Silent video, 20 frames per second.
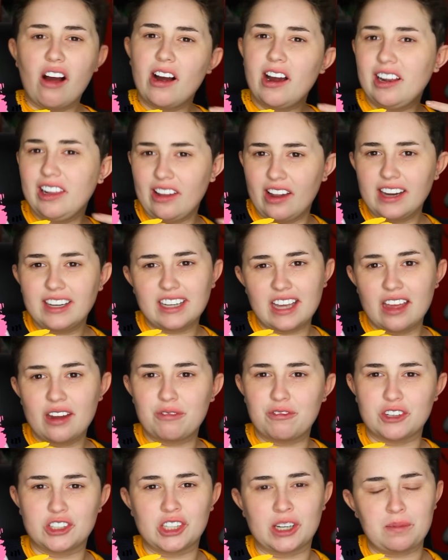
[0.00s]
I like
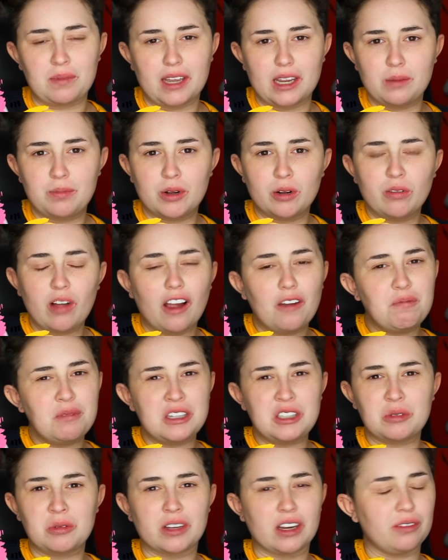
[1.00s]
catfishing people. I've
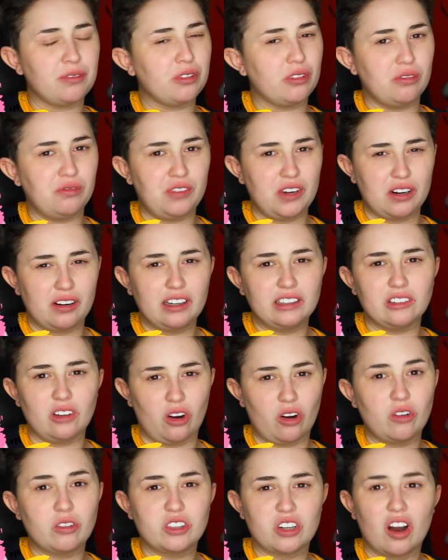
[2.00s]
been doing it for a very
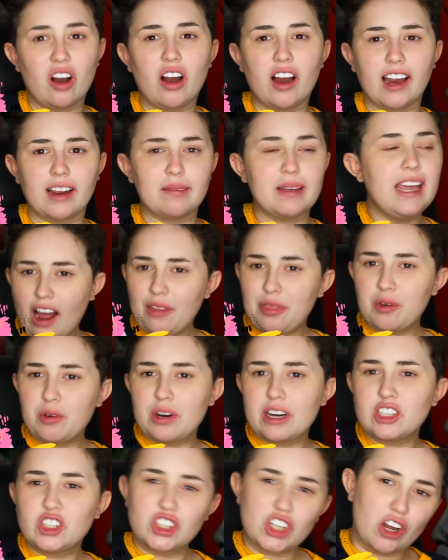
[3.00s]
long time. I thought
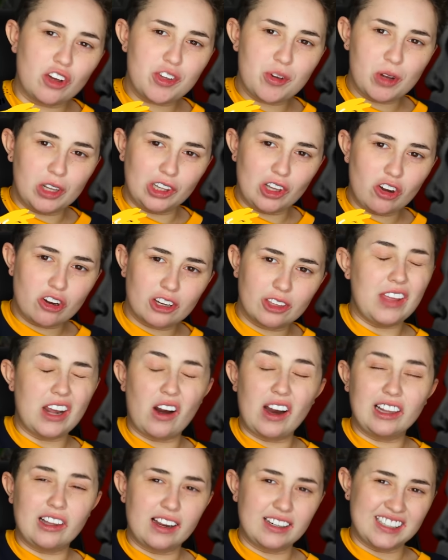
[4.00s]
I'd show you a look that
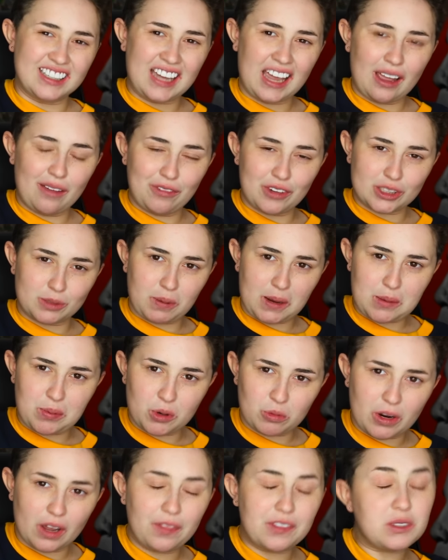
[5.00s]
I like to catfish
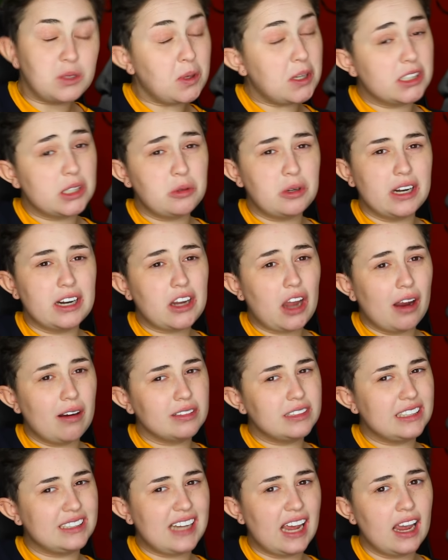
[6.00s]
people with, especially when I go
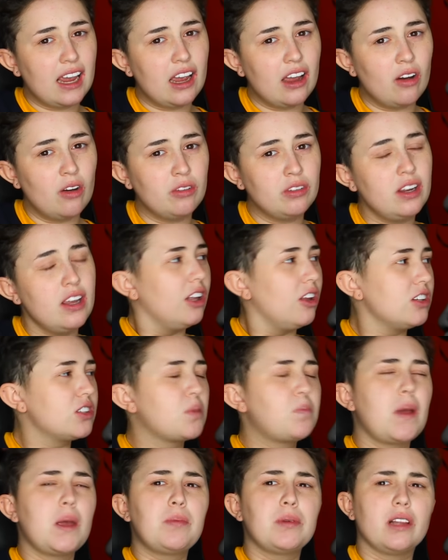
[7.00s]
out to town. Lots
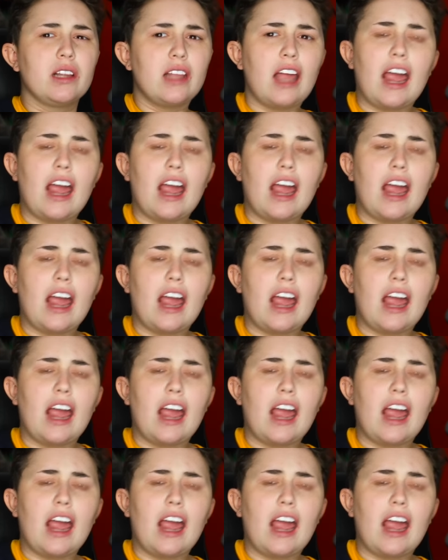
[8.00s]
of people are